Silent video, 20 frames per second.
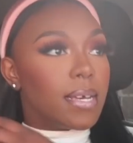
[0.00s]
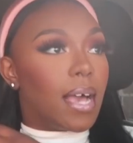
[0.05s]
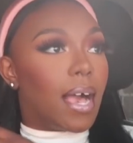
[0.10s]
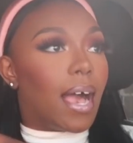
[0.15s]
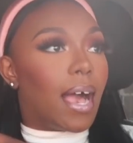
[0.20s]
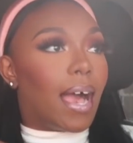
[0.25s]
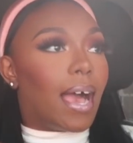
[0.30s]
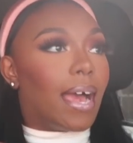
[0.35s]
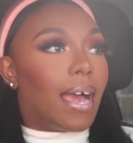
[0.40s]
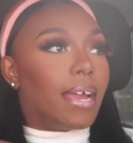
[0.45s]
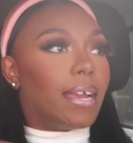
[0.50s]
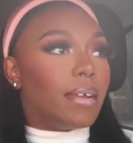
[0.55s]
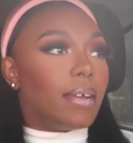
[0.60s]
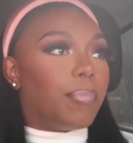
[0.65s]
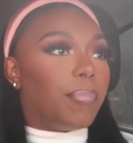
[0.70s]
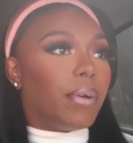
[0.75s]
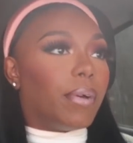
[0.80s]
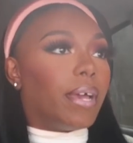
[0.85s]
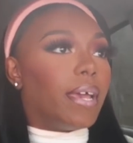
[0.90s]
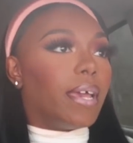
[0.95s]
Hot,
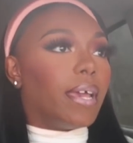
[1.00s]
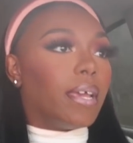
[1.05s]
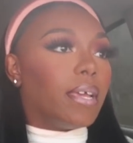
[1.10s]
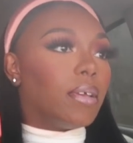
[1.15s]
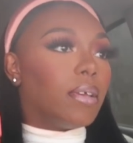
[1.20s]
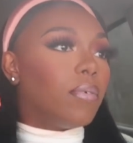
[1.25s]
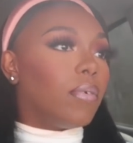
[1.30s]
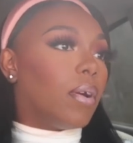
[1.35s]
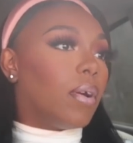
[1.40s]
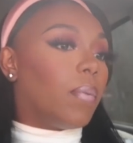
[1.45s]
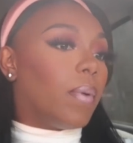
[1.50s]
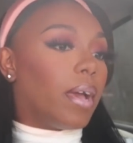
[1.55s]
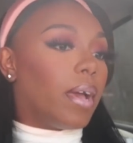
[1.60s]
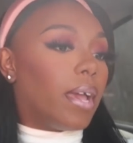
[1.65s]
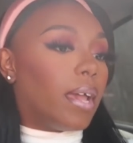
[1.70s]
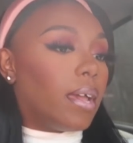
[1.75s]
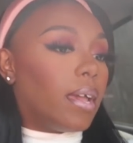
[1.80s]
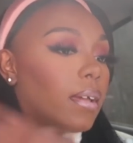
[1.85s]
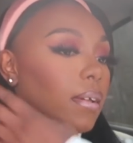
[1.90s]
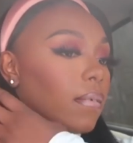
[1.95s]
but you know
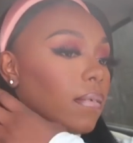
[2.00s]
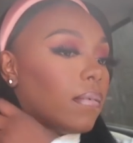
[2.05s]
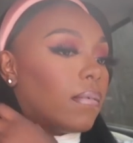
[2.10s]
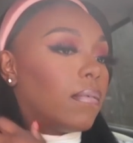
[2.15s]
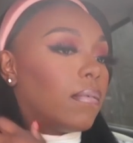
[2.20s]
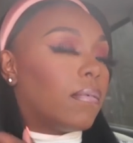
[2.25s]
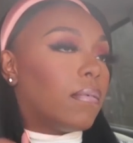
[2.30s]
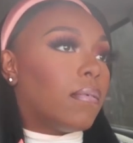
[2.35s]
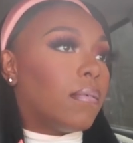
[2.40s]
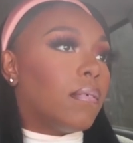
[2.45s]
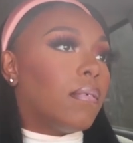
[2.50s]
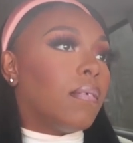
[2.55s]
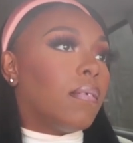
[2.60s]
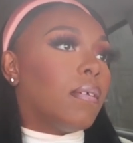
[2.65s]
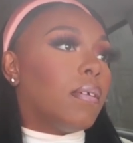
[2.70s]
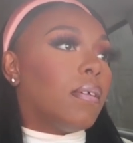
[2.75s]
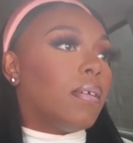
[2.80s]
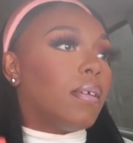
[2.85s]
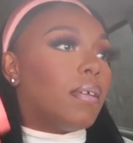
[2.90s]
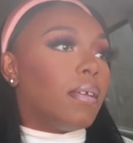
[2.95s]
what?
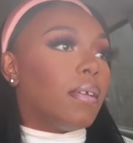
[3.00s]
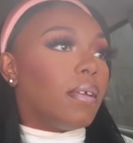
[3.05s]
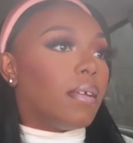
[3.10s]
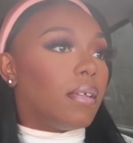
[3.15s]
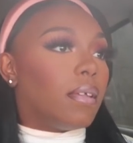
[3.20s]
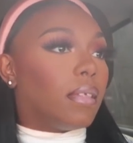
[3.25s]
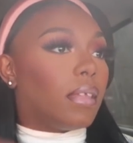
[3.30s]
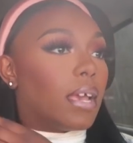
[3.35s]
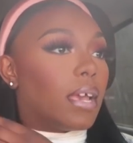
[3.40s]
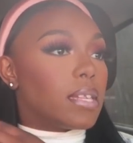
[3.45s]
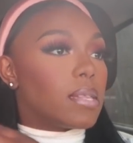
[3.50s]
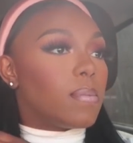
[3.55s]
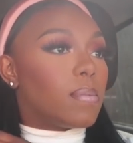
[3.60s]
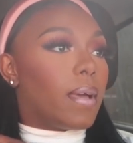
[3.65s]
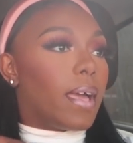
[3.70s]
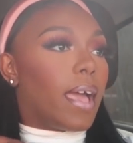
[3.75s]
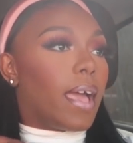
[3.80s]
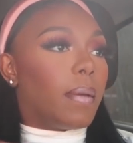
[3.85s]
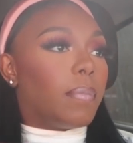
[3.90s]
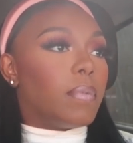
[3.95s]
That's
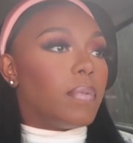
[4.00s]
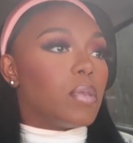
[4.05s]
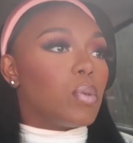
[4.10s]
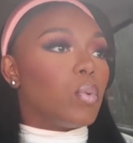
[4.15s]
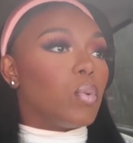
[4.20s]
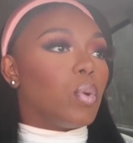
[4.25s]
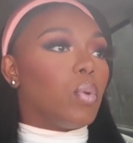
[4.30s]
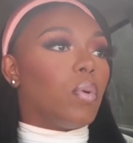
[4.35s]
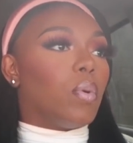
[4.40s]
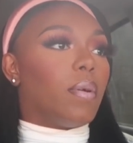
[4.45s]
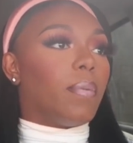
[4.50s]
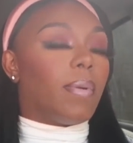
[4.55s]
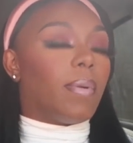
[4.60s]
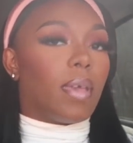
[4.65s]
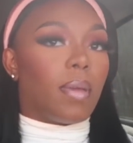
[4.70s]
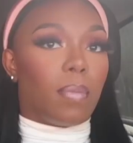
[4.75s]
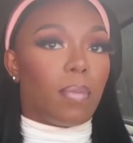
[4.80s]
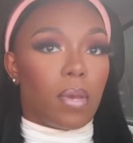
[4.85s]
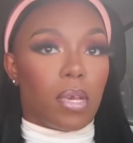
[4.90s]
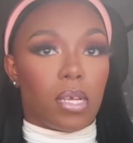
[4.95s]
what happens when you're a
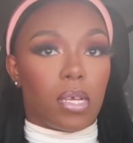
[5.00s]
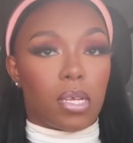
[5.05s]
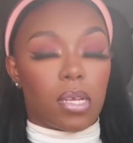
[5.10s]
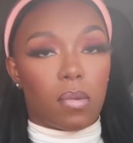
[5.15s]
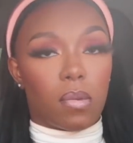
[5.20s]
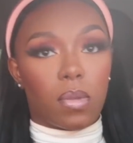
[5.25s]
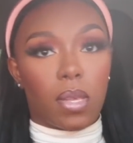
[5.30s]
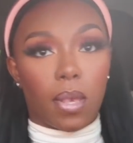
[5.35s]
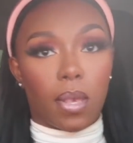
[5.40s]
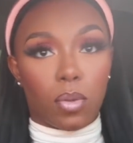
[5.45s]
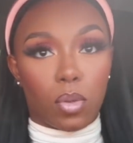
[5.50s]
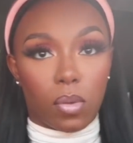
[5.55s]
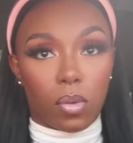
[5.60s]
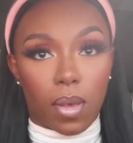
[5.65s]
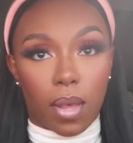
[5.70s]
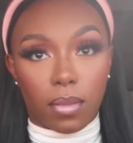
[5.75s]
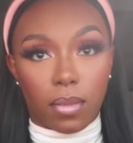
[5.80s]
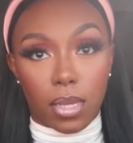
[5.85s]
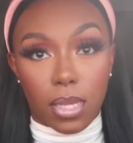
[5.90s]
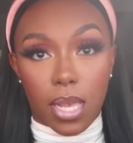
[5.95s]
bad bitch. Sometimes you
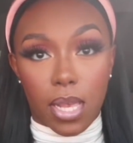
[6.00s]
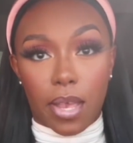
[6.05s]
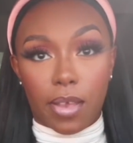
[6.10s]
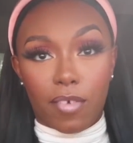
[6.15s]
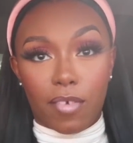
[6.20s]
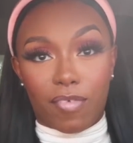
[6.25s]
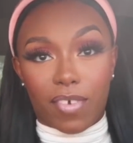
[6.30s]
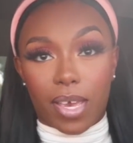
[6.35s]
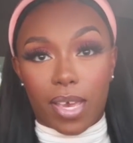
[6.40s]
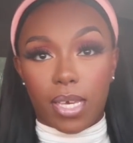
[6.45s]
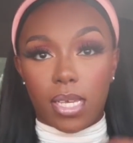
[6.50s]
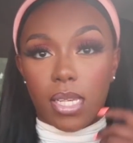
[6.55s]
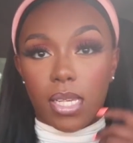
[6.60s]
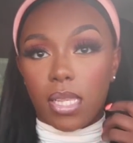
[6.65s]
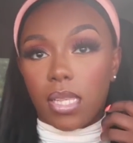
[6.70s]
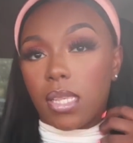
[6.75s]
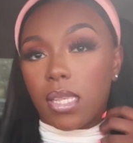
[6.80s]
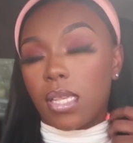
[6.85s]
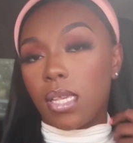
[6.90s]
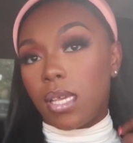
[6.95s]
have to sacrifice.
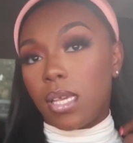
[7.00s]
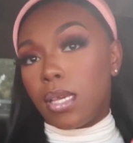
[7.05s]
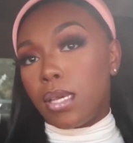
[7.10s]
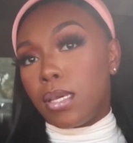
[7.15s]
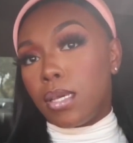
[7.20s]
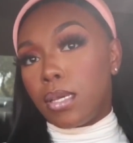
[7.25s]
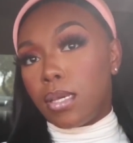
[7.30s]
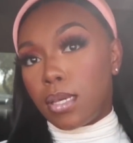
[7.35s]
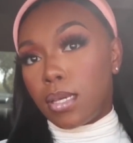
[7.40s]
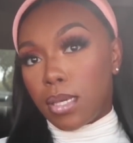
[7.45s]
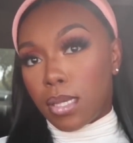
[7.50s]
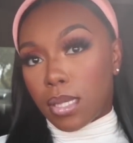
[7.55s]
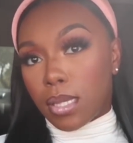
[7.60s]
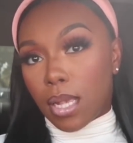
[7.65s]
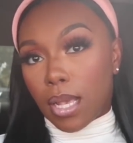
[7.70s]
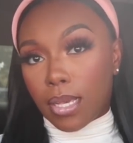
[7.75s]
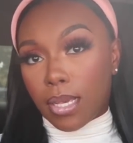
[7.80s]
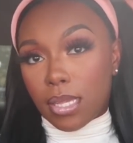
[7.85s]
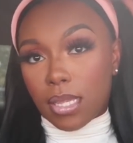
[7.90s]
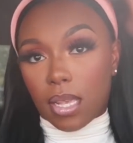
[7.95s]
It's
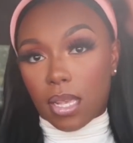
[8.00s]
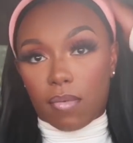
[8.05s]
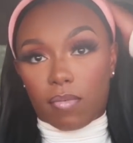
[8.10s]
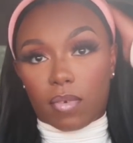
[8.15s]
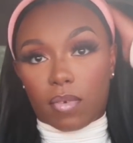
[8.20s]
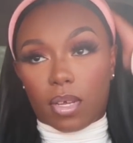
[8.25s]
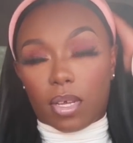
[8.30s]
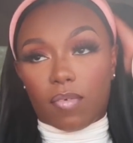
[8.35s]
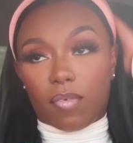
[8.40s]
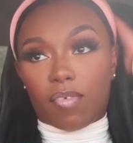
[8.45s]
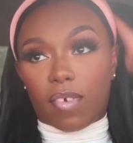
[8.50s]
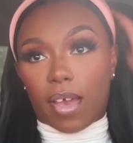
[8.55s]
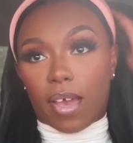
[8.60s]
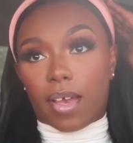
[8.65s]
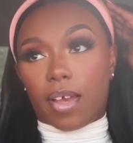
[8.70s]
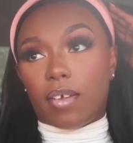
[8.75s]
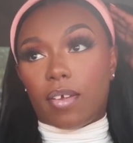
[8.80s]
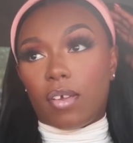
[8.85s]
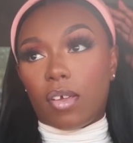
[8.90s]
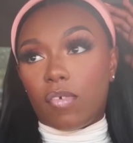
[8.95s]
like
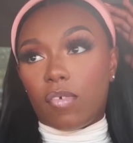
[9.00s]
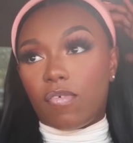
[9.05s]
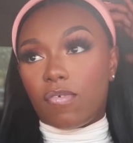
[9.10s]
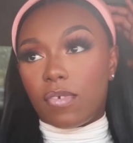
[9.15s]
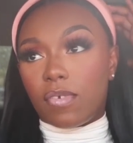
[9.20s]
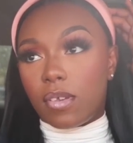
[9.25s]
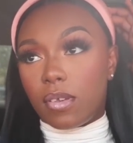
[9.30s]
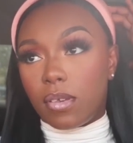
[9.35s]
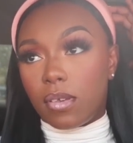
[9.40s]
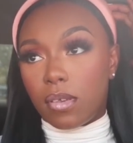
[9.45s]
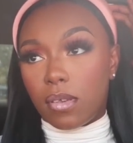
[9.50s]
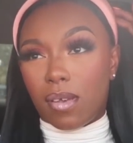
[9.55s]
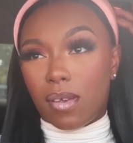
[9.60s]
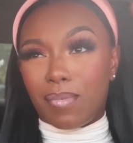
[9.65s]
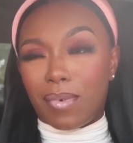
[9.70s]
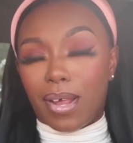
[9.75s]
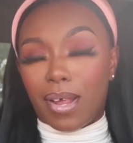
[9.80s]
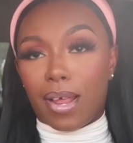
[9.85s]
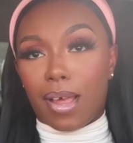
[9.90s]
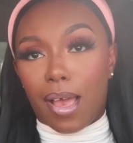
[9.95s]
75.
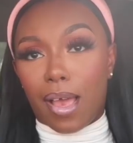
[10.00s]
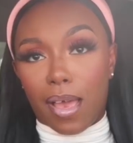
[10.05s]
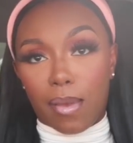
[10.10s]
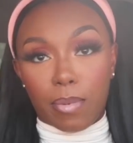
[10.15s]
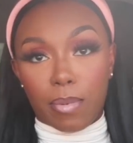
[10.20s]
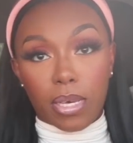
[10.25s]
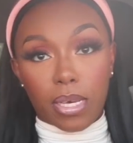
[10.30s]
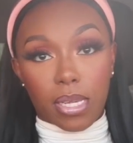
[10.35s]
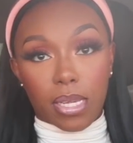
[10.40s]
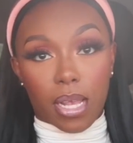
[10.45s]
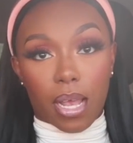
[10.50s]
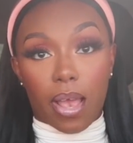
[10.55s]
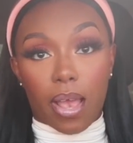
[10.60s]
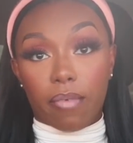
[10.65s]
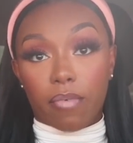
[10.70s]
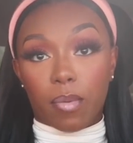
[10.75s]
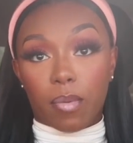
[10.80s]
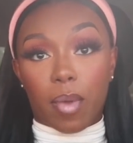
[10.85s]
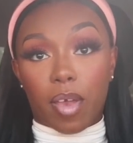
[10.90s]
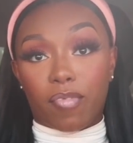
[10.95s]
I'm not hot because I
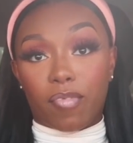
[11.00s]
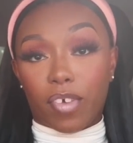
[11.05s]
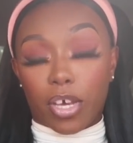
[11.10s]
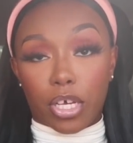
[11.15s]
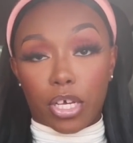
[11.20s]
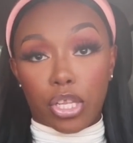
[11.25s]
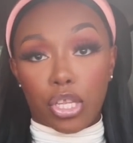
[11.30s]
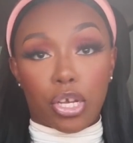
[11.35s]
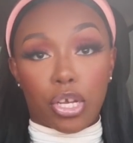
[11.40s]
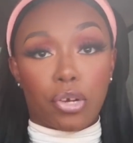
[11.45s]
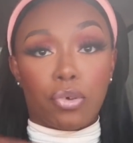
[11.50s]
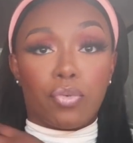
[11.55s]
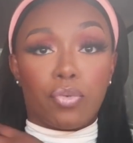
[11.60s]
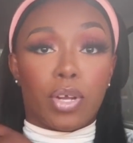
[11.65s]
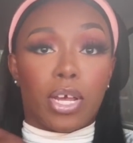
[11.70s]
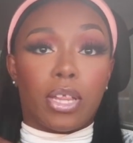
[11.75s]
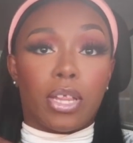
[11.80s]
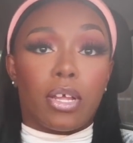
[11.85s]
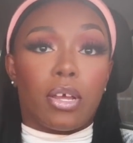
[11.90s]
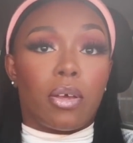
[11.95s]
have on my fucking
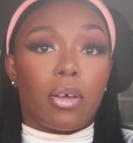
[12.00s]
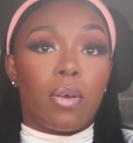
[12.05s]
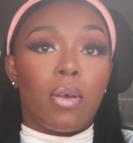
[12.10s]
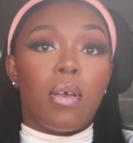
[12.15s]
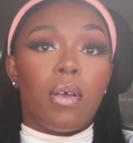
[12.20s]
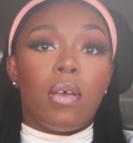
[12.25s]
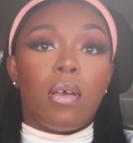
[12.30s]
turtleneck though.